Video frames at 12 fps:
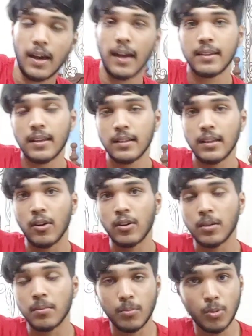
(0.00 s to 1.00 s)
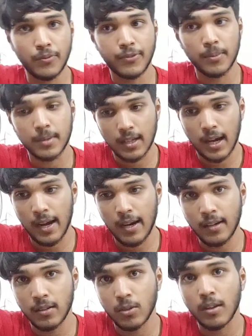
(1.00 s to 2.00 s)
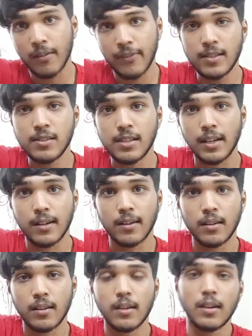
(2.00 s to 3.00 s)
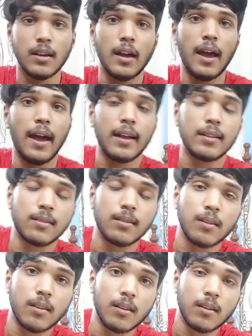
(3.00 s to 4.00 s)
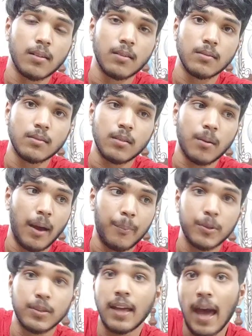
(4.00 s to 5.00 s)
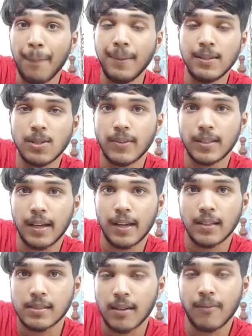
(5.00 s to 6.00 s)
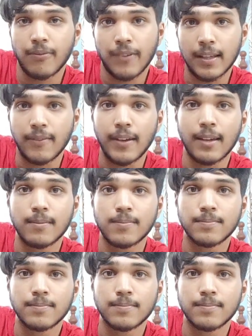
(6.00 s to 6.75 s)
And then now you're going to move from the car to the windshield and put the apples over there in some funny way.